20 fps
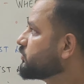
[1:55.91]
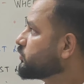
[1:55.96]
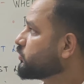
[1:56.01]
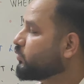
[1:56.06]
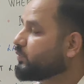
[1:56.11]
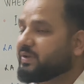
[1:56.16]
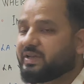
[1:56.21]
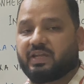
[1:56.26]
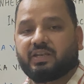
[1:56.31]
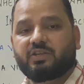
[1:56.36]

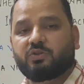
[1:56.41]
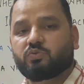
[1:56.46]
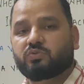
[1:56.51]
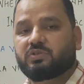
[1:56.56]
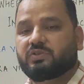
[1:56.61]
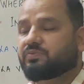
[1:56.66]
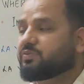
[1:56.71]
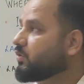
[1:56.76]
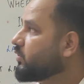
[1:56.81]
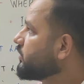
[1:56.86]
So we can
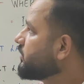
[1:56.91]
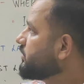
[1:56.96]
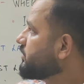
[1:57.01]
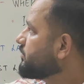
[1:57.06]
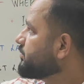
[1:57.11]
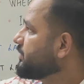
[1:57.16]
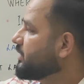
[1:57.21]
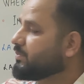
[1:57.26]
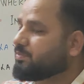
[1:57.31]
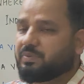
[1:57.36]
use it
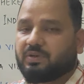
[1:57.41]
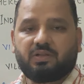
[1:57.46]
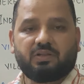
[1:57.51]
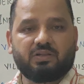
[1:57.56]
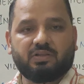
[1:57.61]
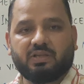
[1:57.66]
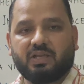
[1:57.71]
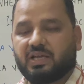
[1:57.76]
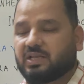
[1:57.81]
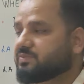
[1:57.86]
for
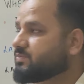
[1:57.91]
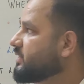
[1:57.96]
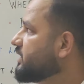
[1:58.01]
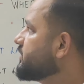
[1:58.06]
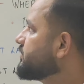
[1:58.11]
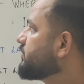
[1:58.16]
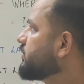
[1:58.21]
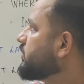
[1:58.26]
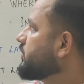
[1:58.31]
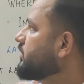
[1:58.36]
people as well
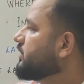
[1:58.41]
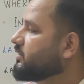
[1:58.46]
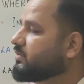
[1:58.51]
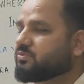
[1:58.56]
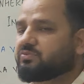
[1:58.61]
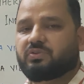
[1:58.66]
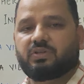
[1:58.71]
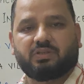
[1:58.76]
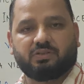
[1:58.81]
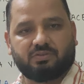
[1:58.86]
as
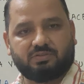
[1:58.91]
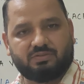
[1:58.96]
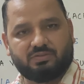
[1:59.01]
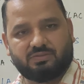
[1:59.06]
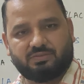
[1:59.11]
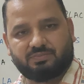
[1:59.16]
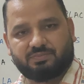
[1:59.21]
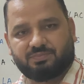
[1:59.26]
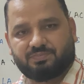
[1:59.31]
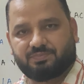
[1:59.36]
for
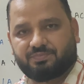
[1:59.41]
things.